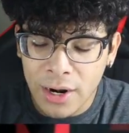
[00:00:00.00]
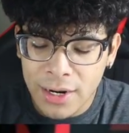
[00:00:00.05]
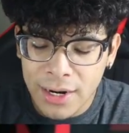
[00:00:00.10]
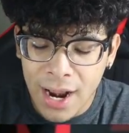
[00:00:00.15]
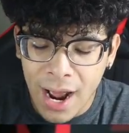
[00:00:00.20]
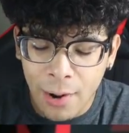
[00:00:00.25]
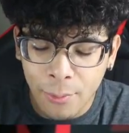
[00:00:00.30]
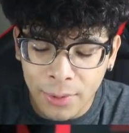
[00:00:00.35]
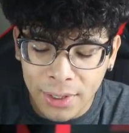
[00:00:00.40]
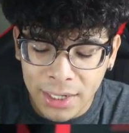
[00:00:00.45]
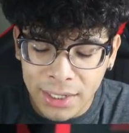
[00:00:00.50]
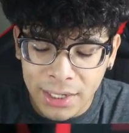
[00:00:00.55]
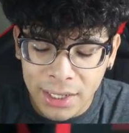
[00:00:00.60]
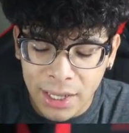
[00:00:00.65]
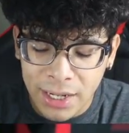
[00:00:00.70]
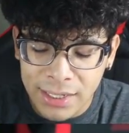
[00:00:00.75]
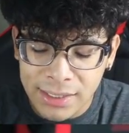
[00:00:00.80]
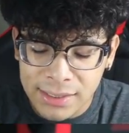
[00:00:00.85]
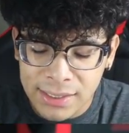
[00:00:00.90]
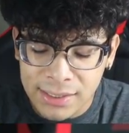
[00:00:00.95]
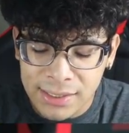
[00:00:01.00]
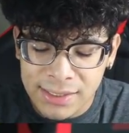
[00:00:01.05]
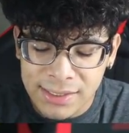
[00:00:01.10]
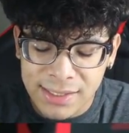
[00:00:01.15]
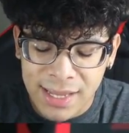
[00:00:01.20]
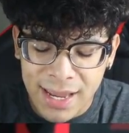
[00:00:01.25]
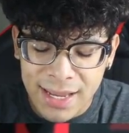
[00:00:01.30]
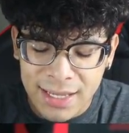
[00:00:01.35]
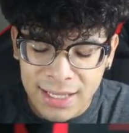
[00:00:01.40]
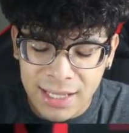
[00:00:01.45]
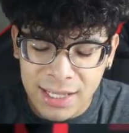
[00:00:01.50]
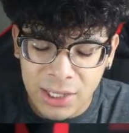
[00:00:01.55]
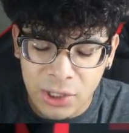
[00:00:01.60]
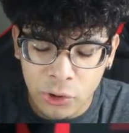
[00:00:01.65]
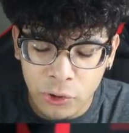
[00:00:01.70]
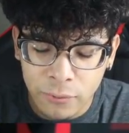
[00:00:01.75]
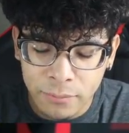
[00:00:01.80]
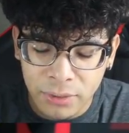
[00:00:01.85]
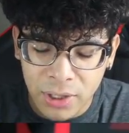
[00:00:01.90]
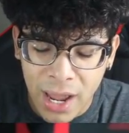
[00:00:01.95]
and now we're gonna get into these like
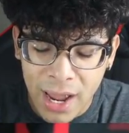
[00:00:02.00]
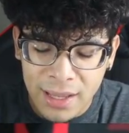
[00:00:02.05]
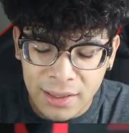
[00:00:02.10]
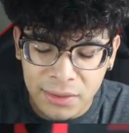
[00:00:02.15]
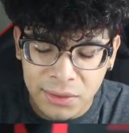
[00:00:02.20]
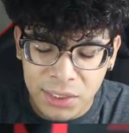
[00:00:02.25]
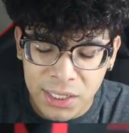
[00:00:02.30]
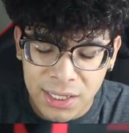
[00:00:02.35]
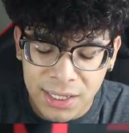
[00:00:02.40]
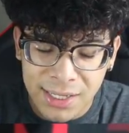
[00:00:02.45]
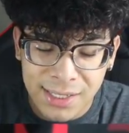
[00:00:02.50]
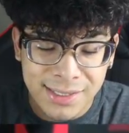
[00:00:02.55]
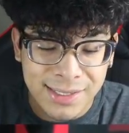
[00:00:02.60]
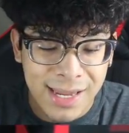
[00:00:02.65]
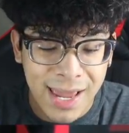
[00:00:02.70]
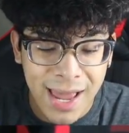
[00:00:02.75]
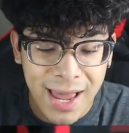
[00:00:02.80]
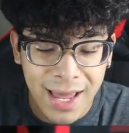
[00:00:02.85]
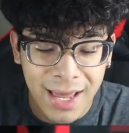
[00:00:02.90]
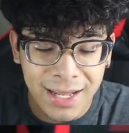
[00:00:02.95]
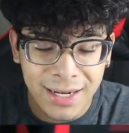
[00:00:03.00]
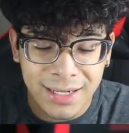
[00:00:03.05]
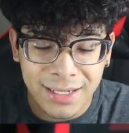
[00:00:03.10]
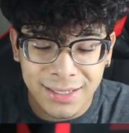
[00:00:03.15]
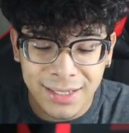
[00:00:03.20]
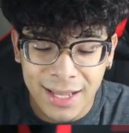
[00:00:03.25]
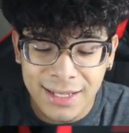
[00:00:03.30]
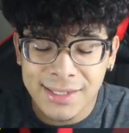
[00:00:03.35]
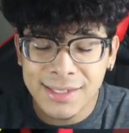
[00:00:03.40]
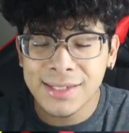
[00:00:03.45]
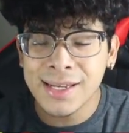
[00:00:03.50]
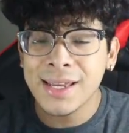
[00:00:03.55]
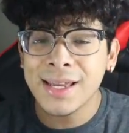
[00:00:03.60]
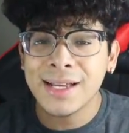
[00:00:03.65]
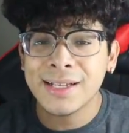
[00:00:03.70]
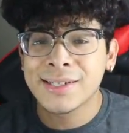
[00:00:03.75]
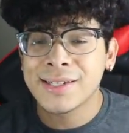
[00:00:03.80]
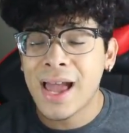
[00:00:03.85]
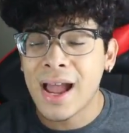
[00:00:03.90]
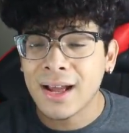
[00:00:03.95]
cube like things, and let's see
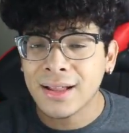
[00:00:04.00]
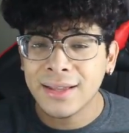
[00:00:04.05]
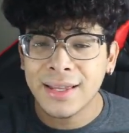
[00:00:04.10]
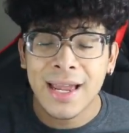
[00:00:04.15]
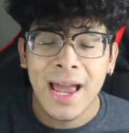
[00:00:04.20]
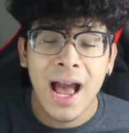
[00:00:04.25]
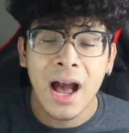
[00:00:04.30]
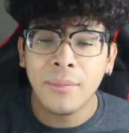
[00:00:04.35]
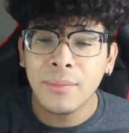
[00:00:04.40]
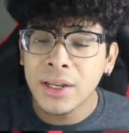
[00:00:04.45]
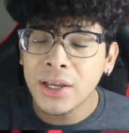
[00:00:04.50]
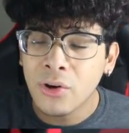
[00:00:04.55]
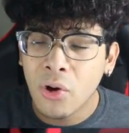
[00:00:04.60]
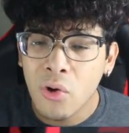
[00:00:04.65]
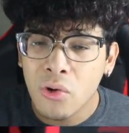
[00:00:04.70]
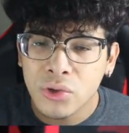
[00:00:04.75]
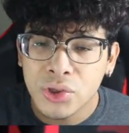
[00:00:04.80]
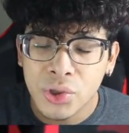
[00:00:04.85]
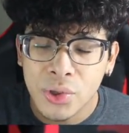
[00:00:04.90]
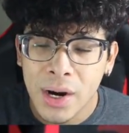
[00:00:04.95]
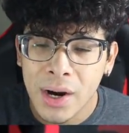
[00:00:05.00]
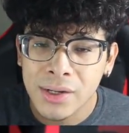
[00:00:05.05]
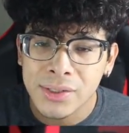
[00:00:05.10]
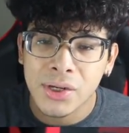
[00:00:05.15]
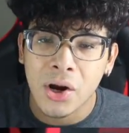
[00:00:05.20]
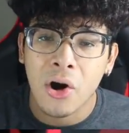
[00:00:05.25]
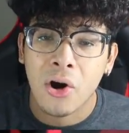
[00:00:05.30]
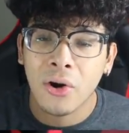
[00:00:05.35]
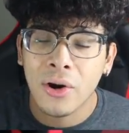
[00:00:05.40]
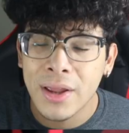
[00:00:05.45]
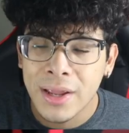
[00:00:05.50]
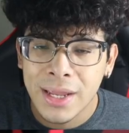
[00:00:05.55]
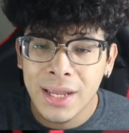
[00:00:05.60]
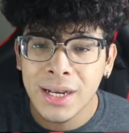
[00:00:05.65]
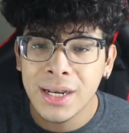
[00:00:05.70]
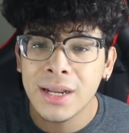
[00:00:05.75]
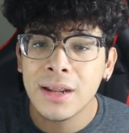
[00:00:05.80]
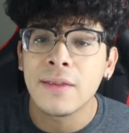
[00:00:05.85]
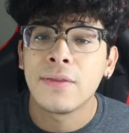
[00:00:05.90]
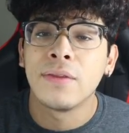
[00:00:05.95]
exactly how many ultra rares are
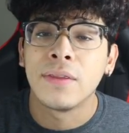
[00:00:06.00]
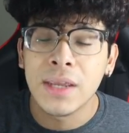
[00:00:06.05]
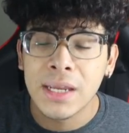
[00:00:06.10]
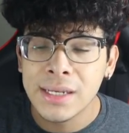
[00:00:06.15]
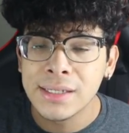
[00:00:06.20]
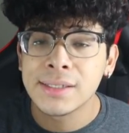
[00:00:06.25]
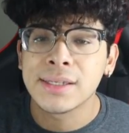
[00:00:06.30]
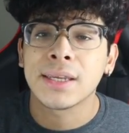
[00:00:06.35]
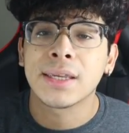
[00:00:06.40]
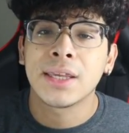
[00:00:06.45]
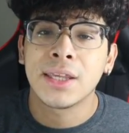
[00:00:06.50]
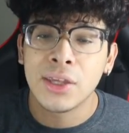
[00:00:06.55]
in these